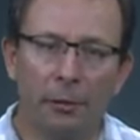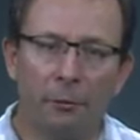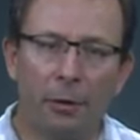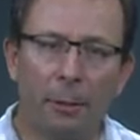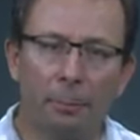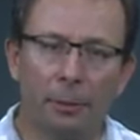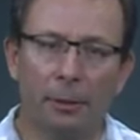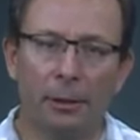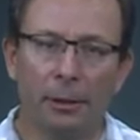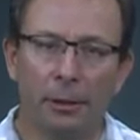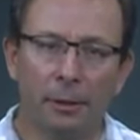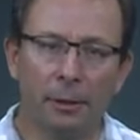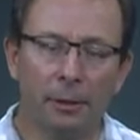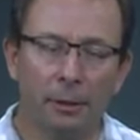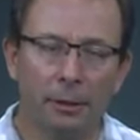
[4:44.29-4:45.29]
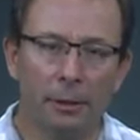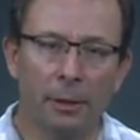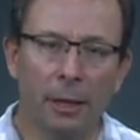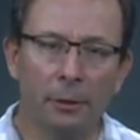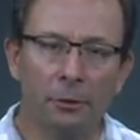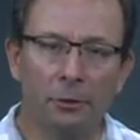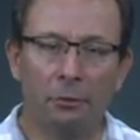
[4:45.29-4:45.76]
rapidly
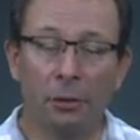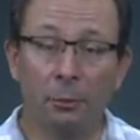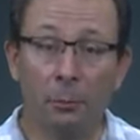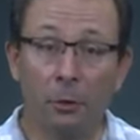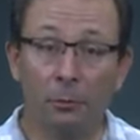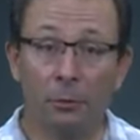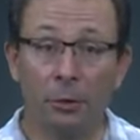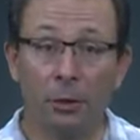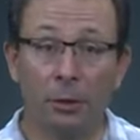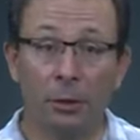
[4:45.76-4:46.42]
downstream, often